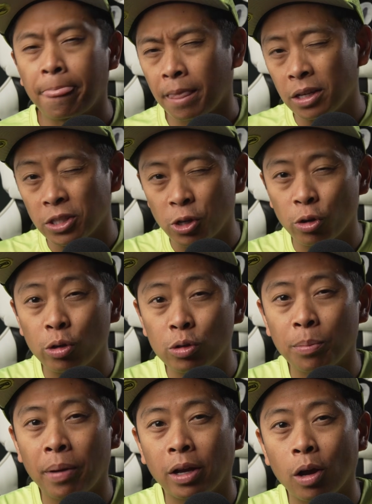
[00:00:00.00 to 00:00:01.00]
Consider
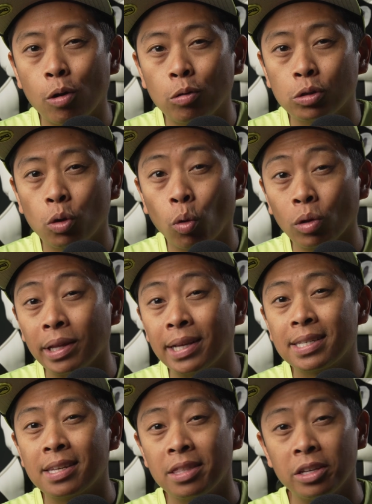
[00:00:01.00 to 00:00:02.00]
using my codes or
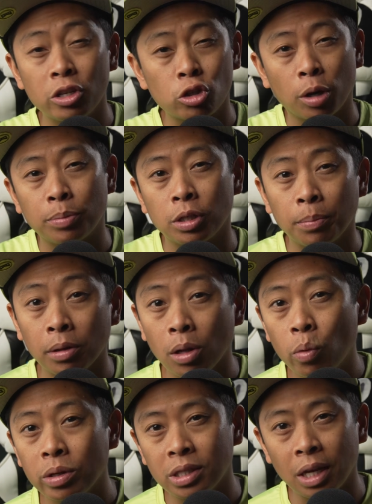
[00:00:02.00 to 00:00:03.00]
links in the description
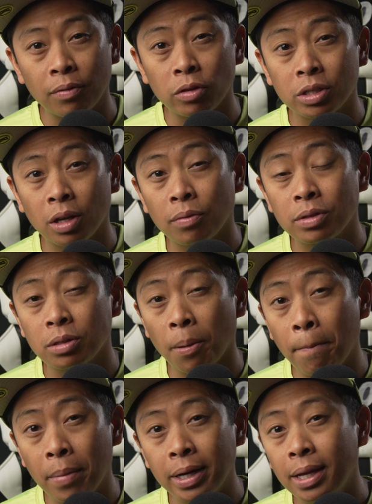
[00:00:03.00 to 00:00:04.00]
below to save yourself
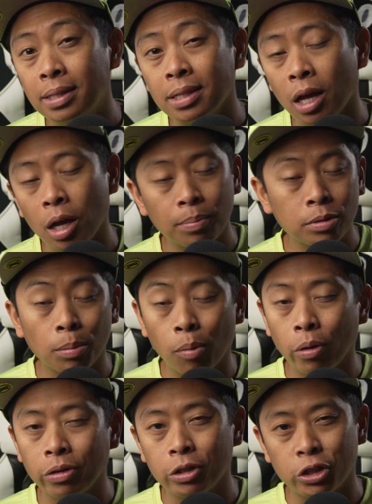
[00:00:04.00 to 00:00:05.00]
some money to help
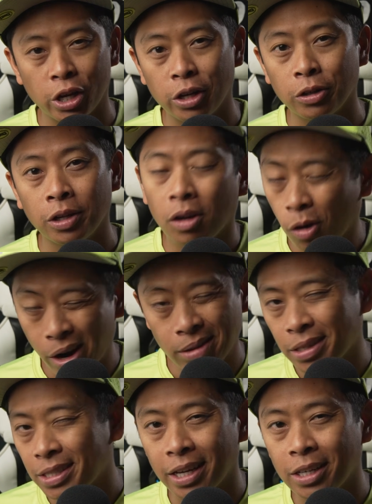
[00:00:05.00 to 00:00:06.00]
support the channel. All right,
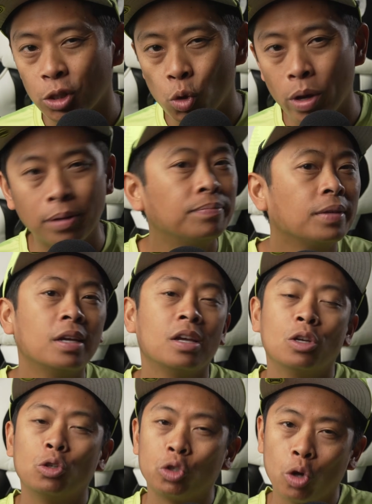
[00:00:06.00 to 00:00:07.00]
let's get into it.
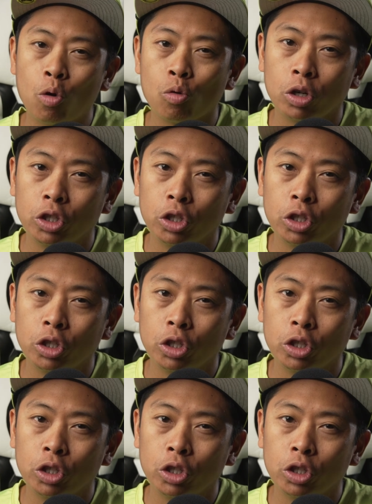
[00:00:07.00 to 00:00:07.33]
So